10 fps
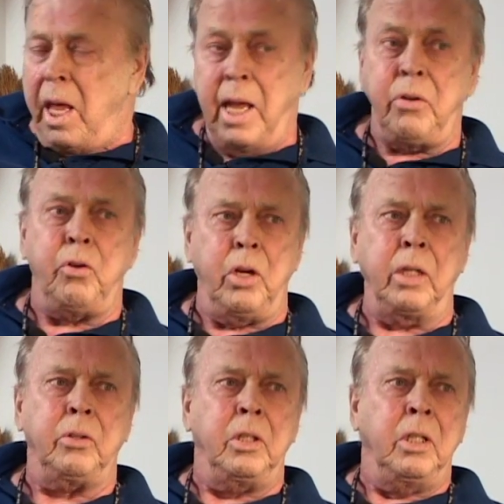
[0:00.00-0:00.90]
It's
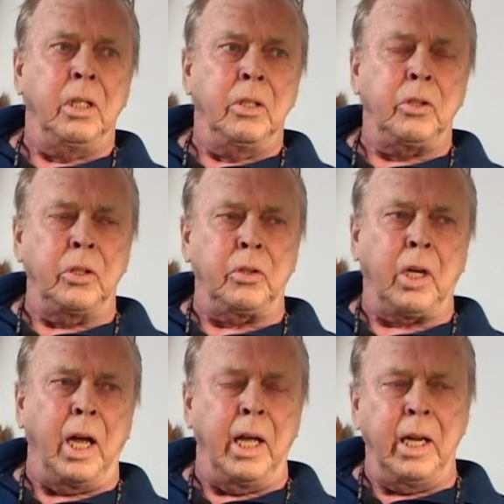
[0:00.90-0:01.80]
just
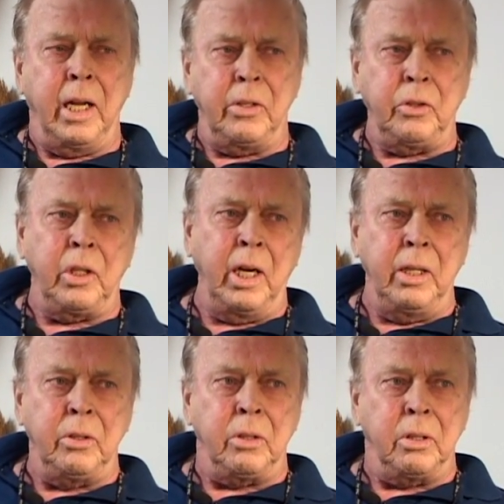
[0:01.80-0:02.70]
society has
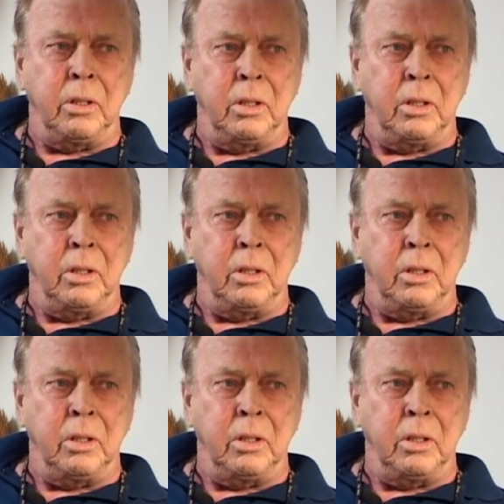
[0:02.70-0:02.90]
changed.